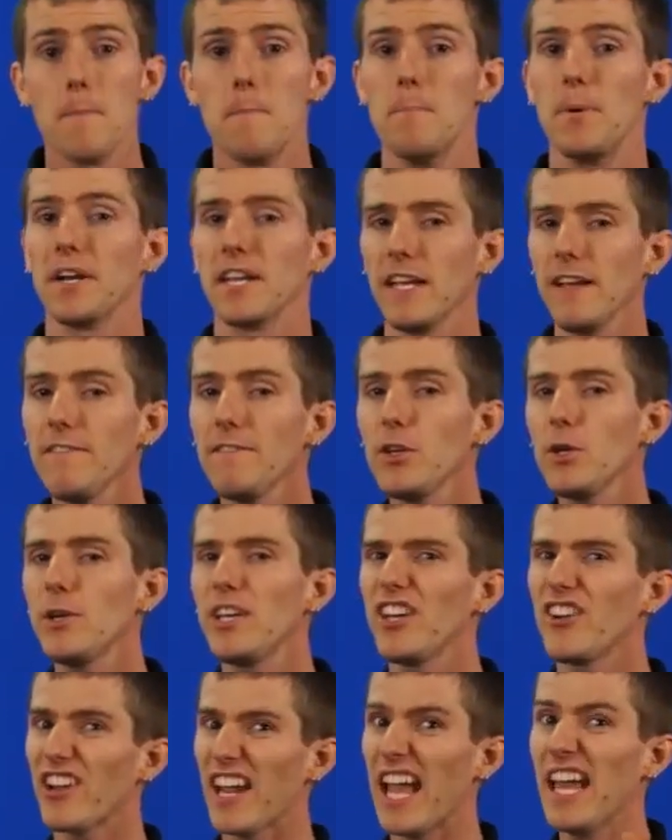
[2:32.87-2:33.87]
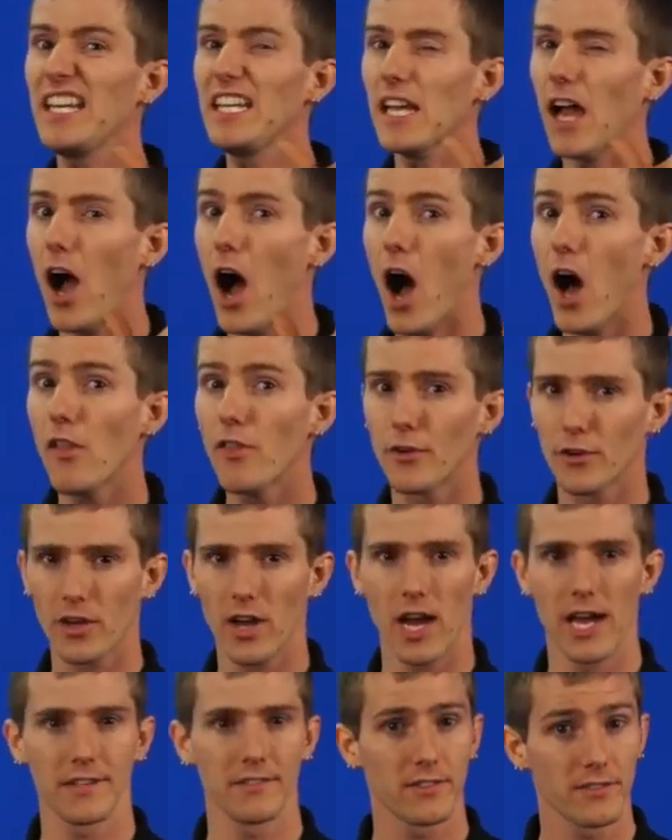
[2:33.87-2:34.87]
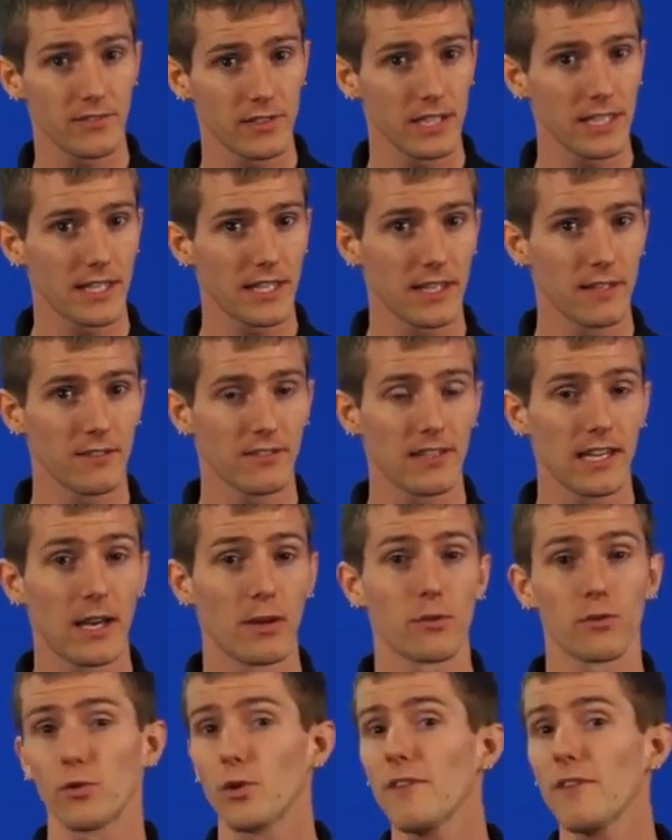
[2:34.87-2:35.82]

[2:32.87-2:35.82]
But if you hear any other kinds of clicking sounds,